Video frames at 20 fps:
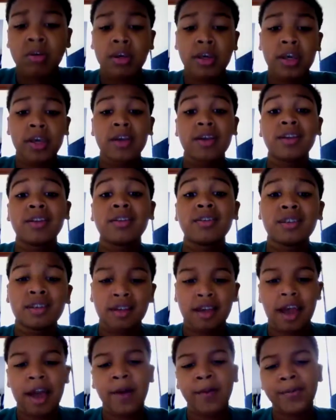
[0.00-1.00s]
and
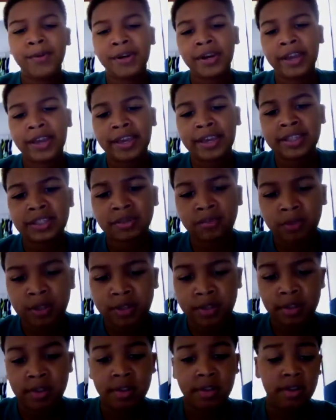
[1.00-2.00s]
Albert
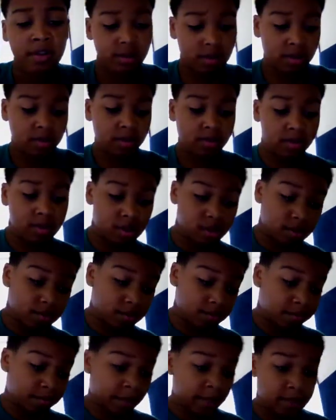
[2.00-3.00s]
Haynesworth to the
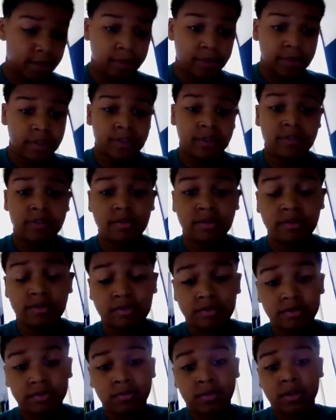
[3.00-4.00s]
Patriots.
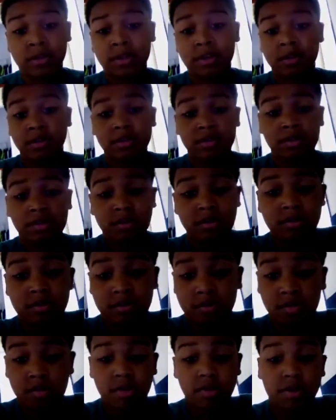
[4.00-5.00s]
Wow.
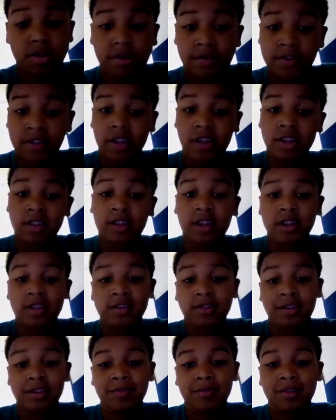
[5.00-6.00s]
Never thought that
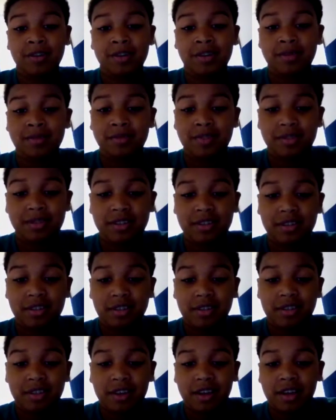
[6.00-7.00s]
trade would come, huh?
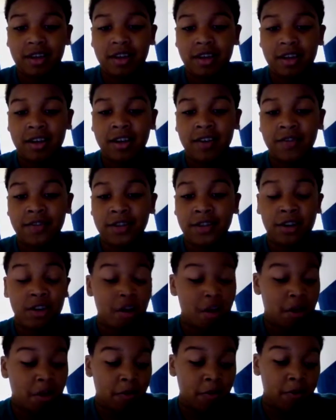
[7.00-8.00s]
I never knew.
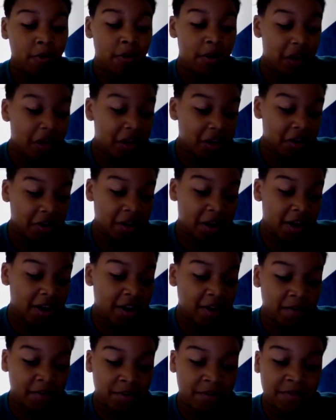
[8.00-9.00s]
Well, I
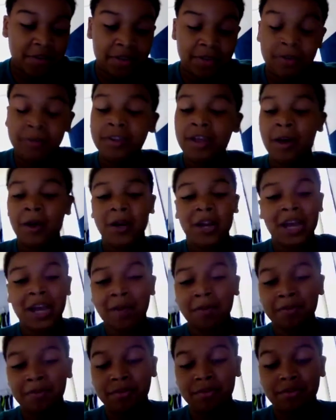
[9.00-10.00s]
never even knew that would
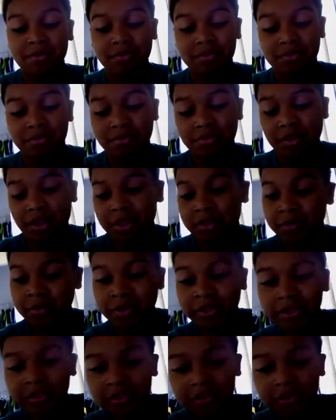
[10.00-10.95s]
happen. That trade.